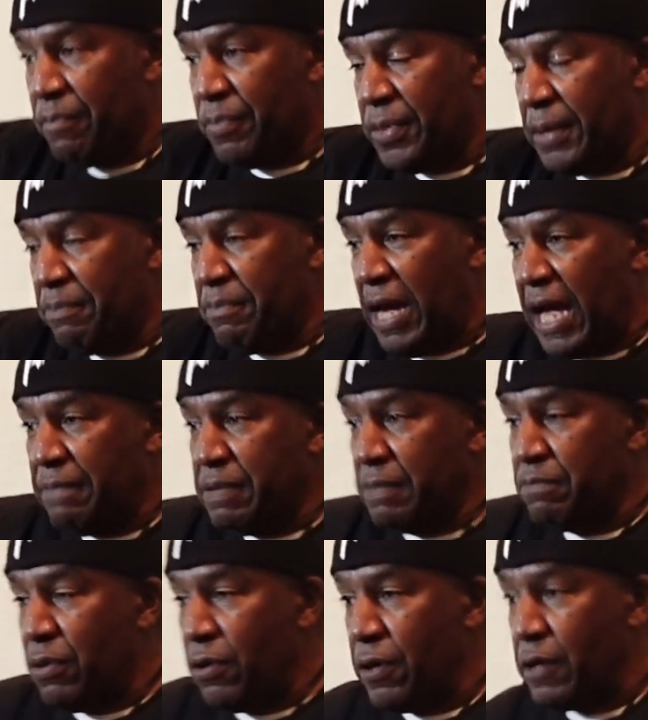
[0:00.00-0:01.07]
the popping
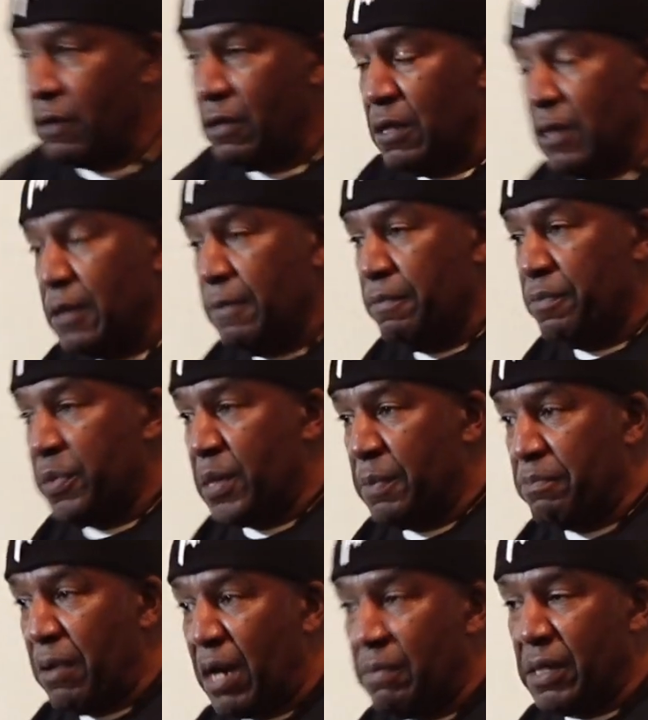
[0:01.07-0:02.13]
part, the
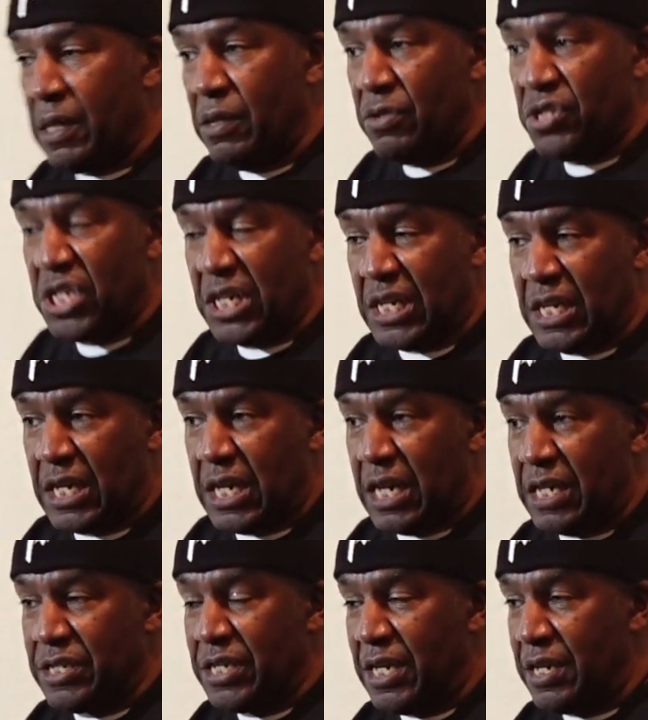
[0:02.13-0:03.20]
barbecue chicken
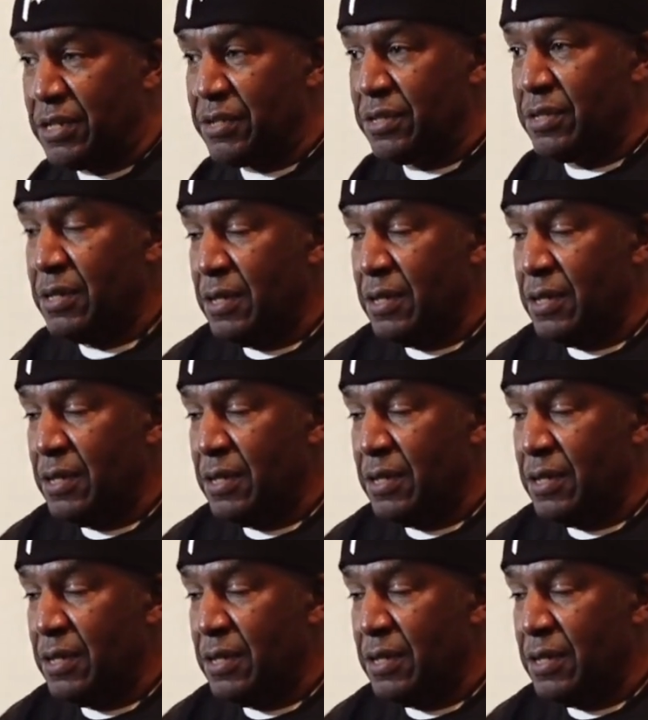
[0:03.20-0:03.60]
contest,